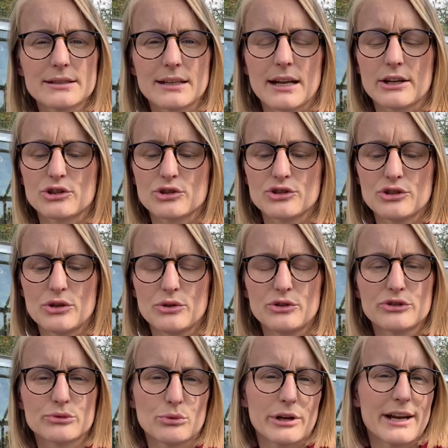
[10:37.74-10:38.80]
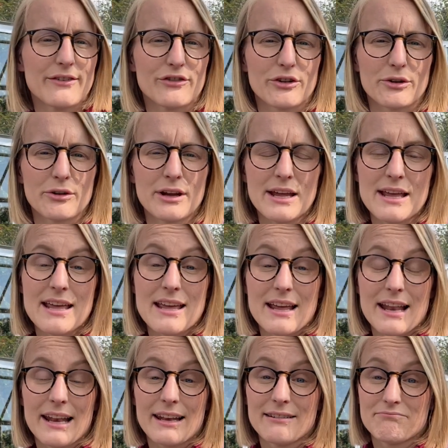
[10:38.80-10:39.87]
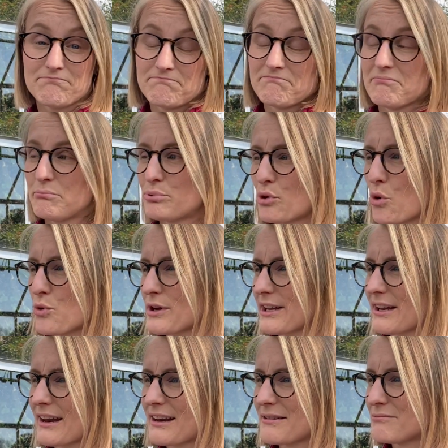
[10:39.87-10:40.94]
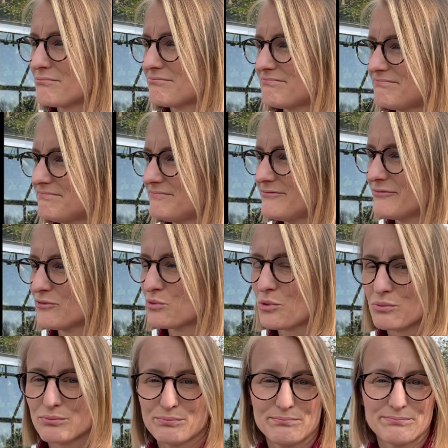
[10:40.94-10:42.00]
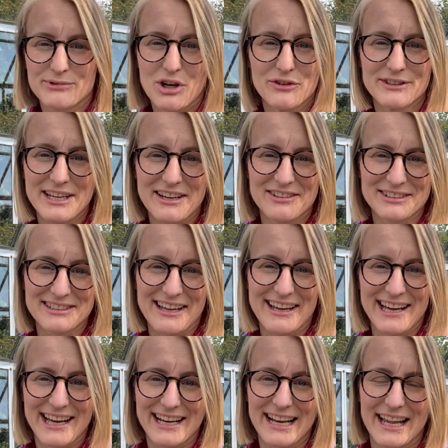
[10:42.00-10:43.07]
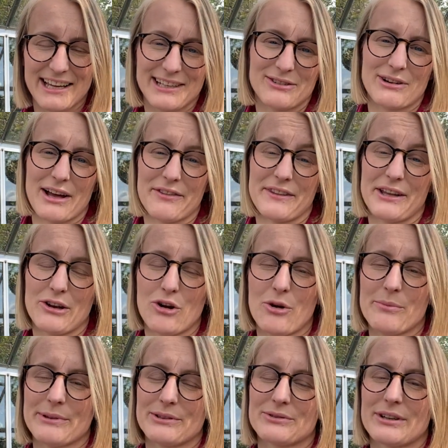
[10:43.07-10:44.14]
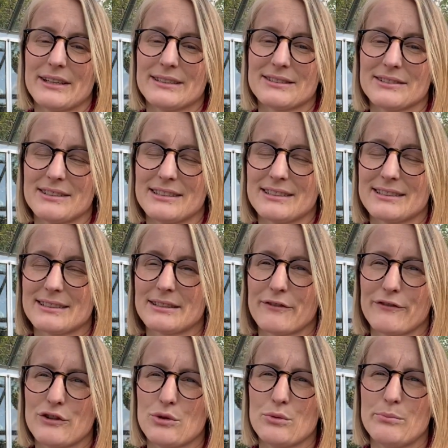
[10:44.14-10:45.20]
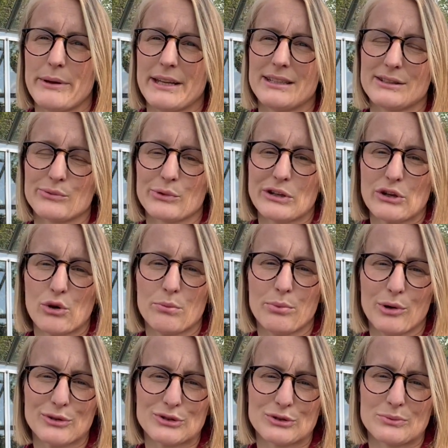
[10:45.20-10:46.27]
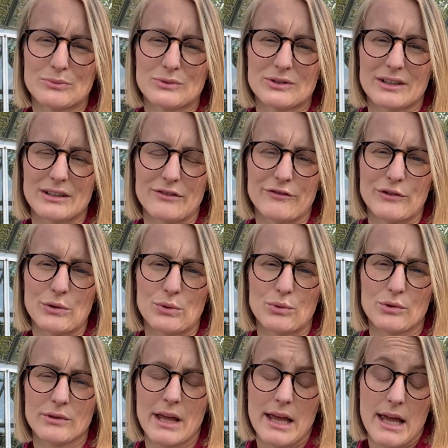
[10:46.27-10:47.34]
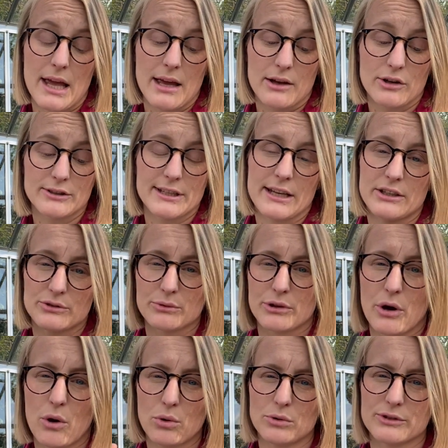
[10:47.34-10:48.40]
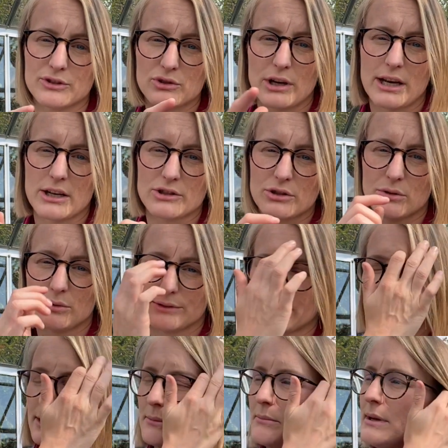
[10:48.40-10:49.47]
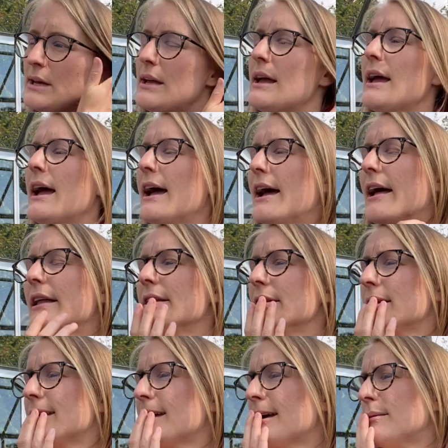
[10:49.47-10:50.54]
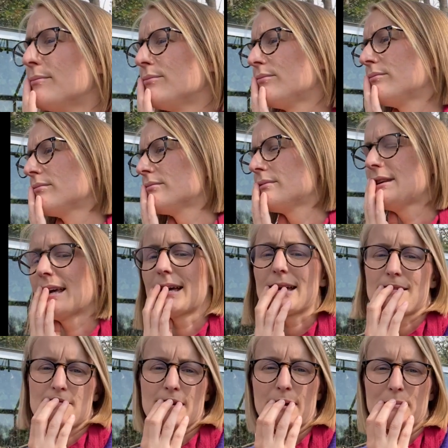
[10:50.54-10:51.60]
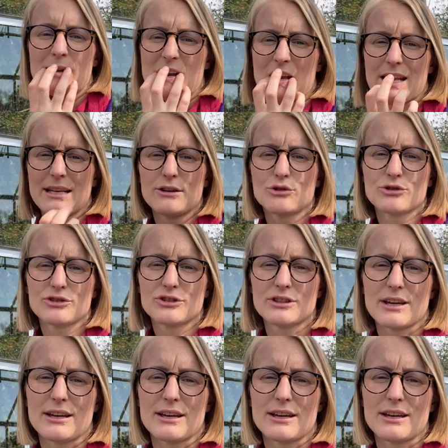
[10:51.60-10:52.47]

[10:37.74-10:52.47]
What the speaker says: and I just used whatever broken containers that I had lying around the allotment, right? So there's a few bins with no bottoms and a few containers with holes, drainage holes in them, and yeah, I mean, it looks